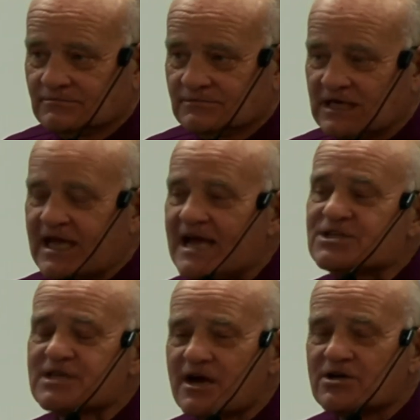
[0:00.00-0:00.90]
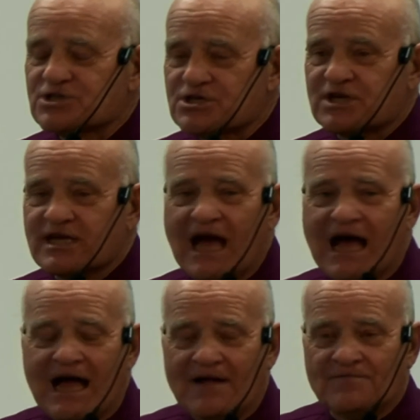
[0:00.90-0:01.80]
A gainsayer is just a
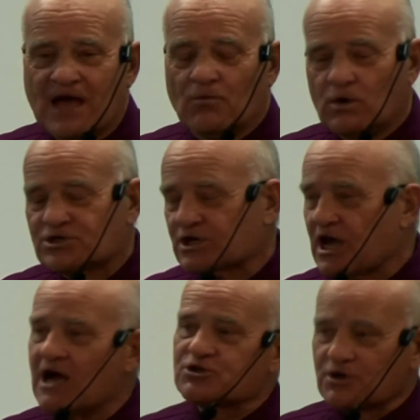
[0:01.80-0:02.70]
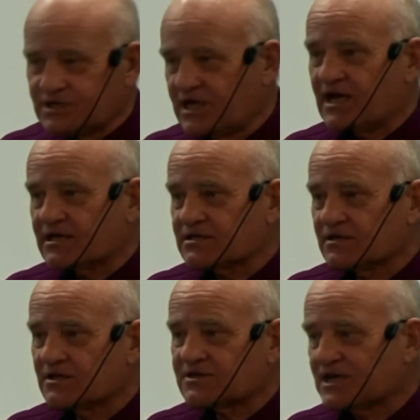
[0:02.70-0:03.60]
guy that wants to contradict
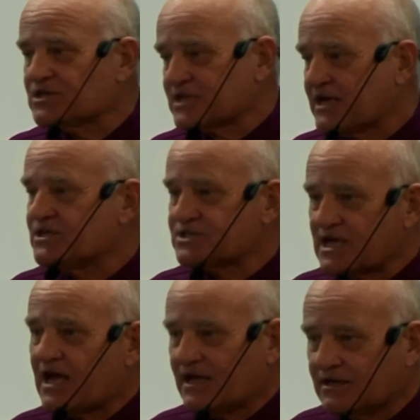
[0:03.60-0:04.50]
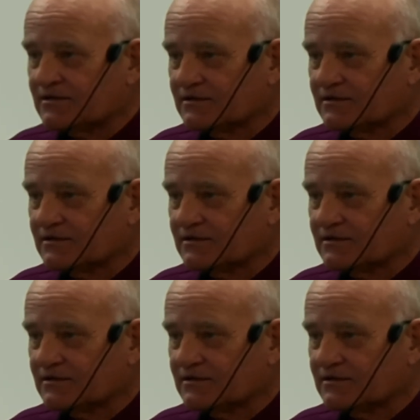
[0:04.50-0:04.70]
the things that he's saying.